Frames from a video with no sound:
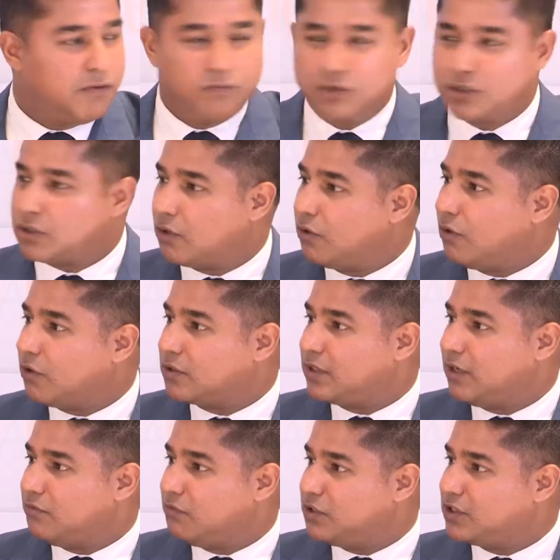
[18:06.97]
which
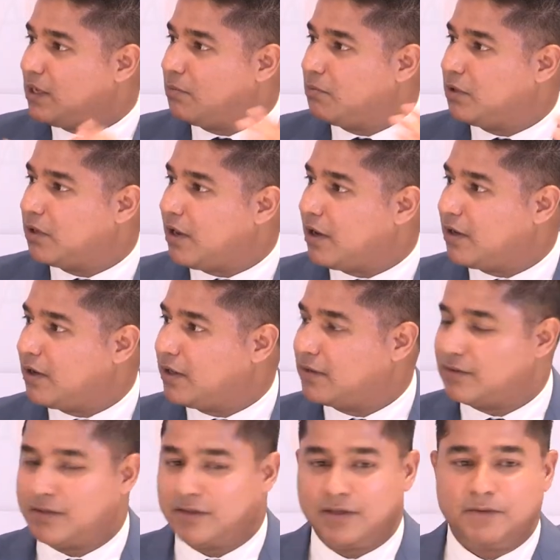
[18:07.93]
looked and resembled a lot like
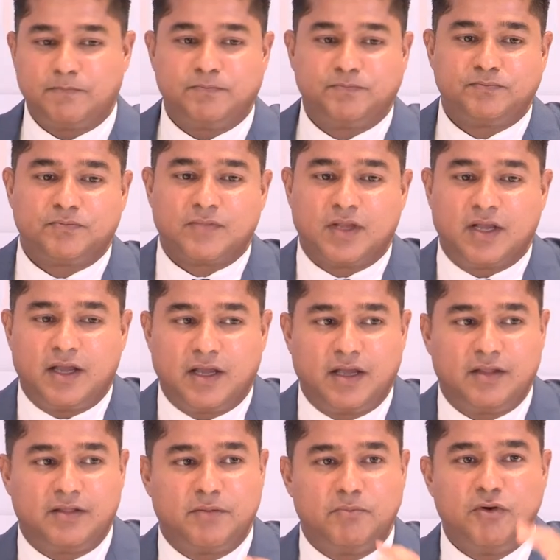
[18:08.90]

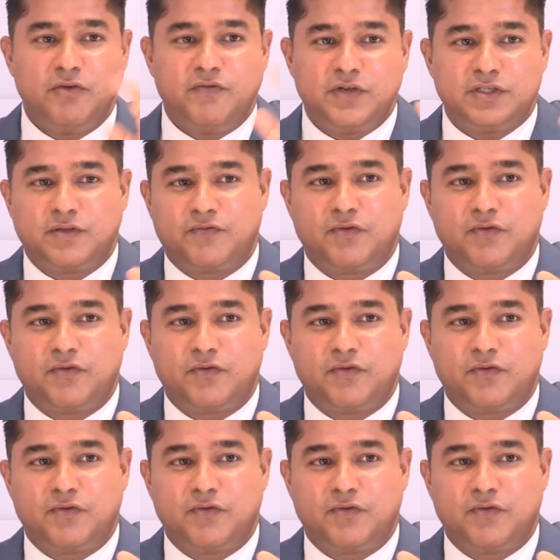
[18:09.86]
in the movies.